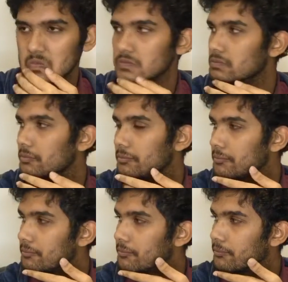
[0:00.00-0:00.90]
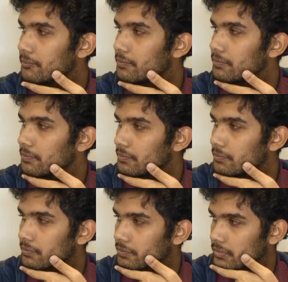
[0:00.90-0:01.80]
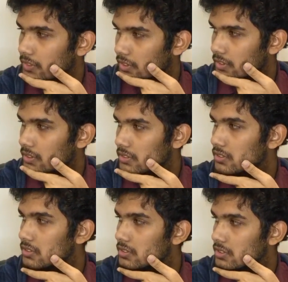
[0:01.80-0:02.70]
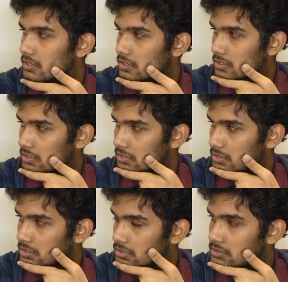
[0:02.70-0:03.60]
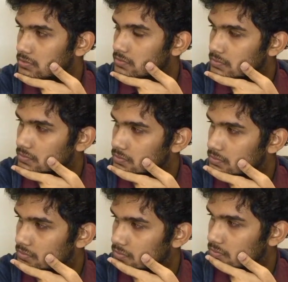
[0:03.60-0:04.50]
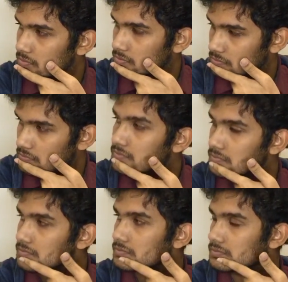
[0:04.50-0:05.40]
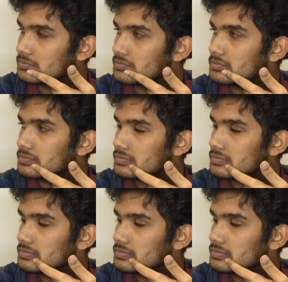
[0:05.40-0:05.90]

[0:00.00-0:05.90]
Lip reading: The person shown says nothing.